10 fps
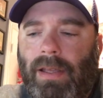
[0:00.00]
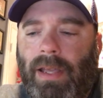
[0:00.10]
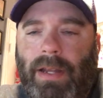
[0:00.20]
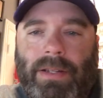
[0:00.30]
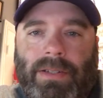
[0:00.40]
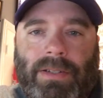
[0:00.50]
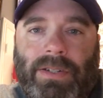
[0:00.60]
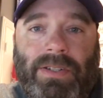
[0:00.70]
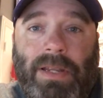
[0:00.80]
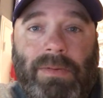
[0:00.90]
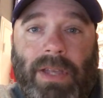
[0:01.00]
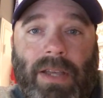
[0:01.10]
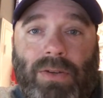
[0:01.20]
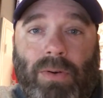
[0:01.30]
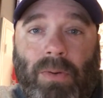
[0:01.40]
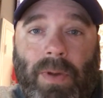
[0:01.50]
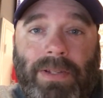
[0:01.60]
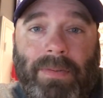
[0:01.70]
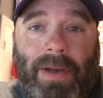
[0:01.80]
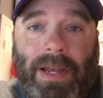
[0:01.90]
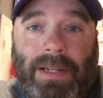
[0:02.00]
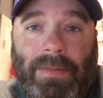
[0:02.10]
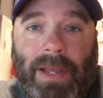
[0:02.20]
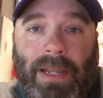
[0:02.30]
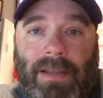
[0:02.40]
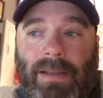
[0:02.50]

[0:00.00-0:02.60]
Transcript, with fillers: And it just seems like a total waste of money to me.